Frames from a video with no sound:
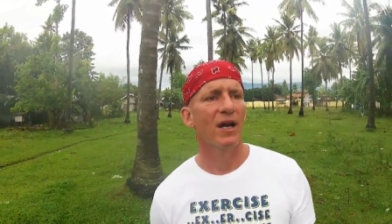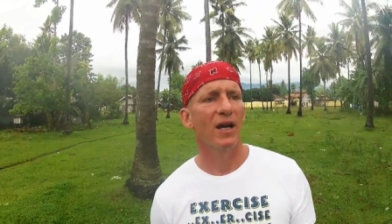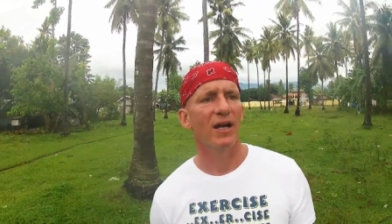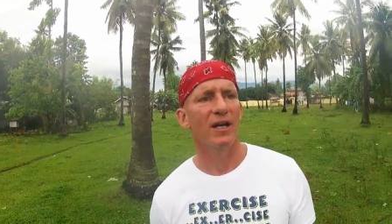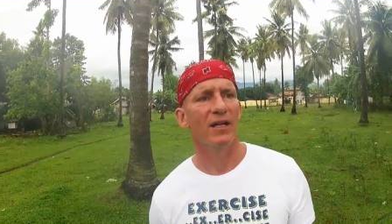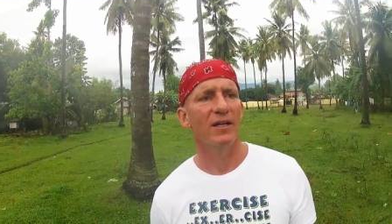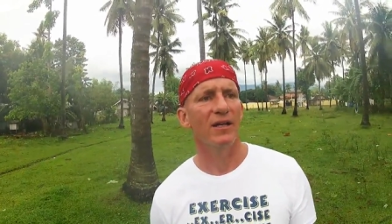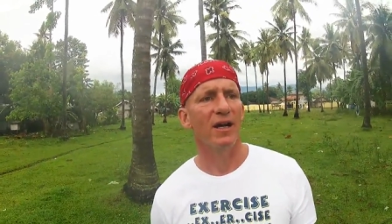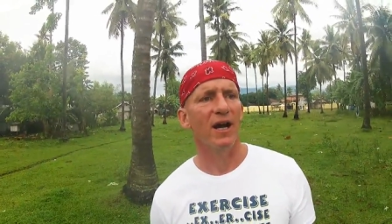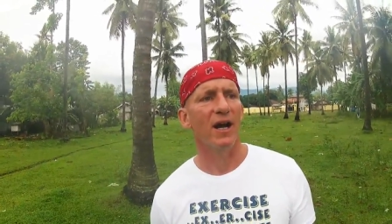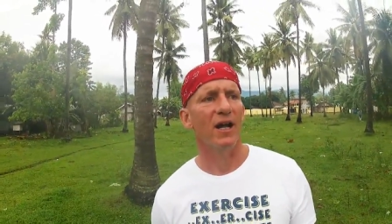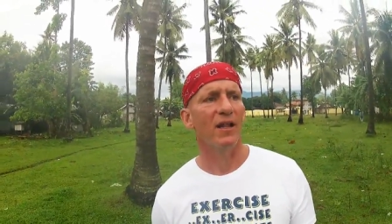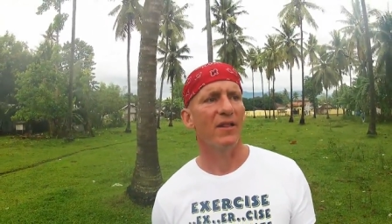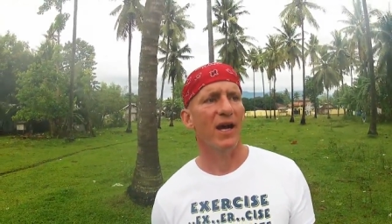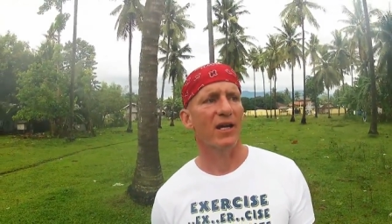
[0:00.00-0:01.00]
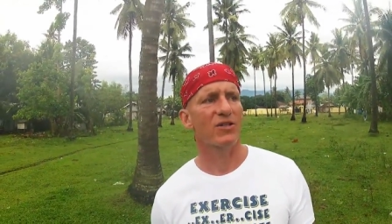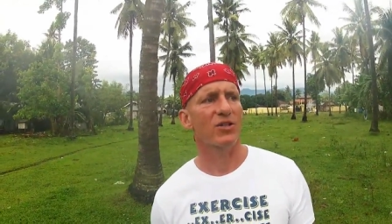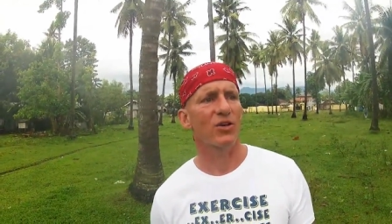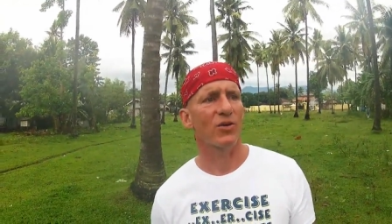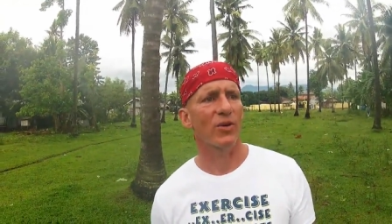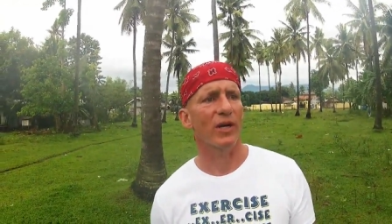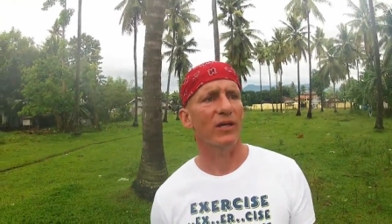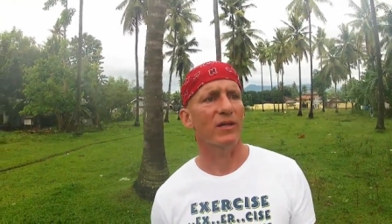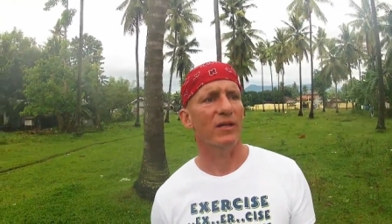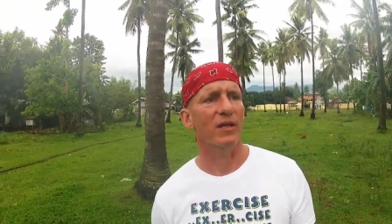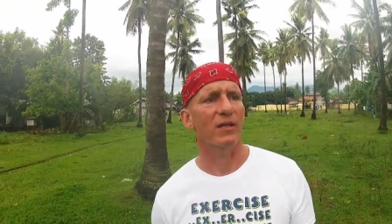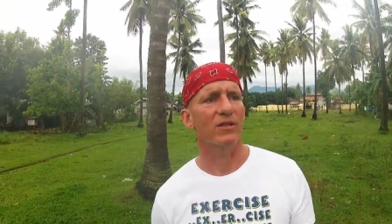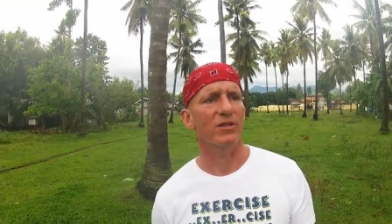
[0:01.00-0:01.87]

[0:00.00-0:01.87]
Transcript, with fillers: and uh, and that's a great thing.